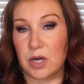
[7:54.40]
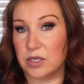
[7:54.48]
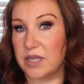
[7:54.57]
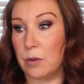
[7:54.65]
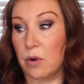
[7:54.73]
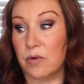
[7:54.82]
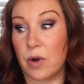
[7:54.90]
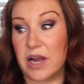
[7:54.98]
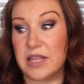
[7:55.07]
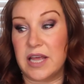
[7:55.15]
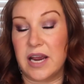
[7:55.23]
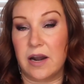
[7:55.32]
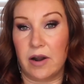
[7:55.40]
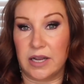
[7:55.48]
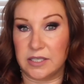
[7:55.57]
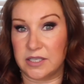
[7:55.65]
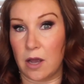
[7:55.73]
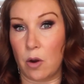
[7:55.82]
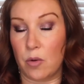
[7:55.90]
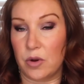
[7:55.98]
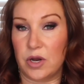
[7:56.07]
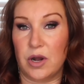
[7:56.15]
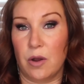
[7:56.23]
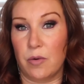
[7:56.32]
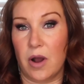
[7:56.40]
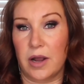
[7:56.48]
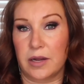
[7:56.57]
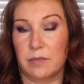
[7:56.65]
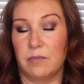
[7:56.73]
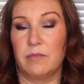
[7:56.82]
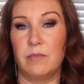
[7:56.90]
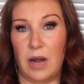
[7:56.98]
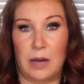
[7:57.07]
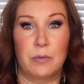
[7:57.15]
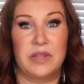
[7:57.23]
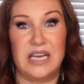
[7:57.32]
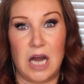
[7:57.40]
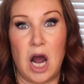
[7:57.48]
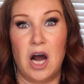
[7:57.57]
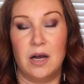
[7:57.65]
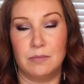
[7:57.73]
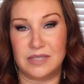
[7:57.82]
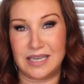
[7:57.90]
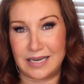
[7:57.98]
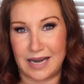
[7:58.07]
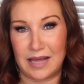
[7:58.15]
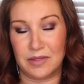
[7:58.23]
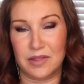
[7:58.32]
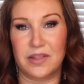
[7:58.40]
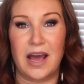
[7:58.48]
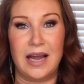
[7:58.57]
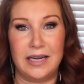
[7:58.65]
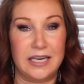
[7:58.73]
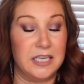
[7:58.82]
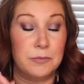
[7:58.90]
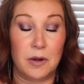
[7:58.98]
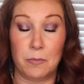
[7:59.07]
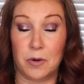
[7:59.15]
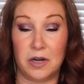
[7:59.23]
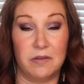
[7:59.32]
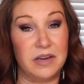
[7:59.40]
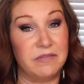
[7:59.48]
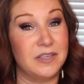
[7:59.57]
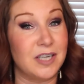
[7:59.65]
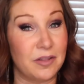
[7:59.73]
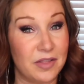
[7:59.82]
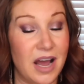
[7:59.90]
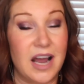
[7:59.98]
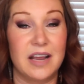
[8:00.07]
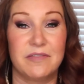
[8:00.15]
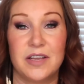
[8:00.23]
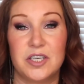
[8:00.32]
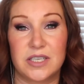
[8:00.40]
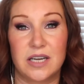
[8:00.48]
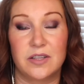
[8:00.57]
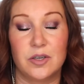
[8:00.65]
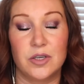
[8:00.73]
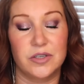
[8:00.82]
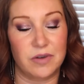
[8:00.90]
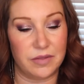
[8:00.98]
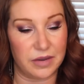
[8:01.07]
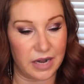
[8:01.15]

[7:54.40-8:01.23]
because they were right there, and so, you know, I like within arm's length at least, but I wouldn't have even done that if they just had the noose